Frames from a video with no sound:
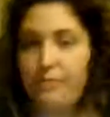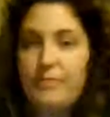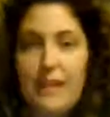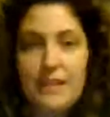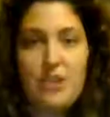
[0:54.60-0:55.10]

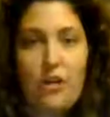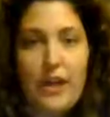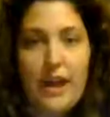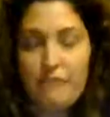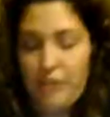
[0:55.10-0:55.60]
that's all I
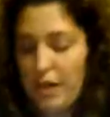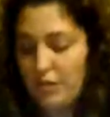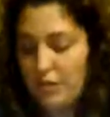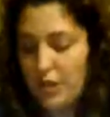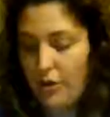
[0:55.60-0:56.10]
have for now.
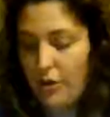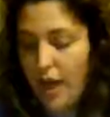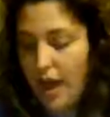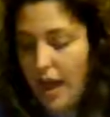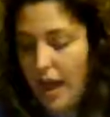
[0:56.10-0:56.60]
So
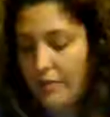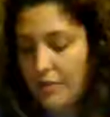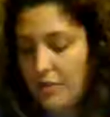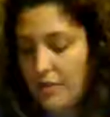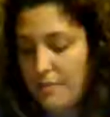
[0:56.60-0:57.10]
I would
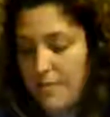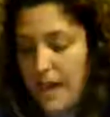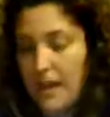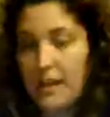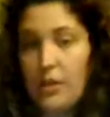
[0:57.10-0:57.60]
show them
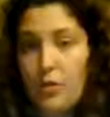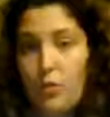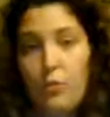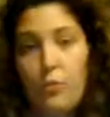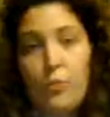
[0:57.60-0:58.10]
that, and
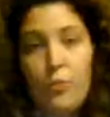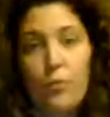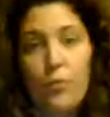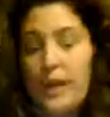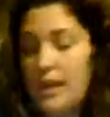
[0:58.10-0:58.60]

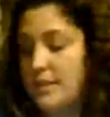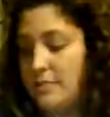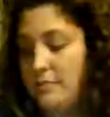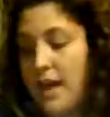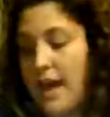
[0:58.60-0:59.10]
it is
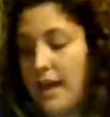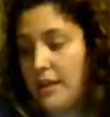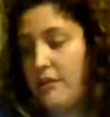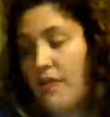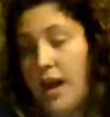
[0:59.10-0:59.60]
a
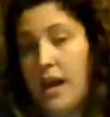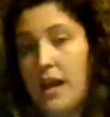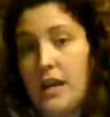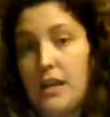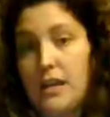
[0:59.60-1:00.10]

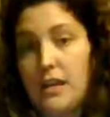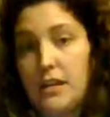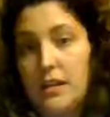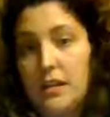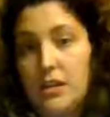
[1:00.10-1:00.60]
magnified
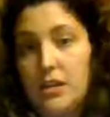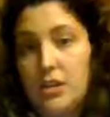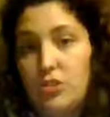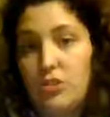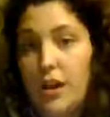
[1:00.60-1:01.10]

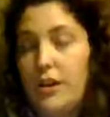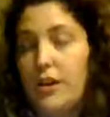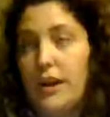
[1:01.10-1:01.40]
drop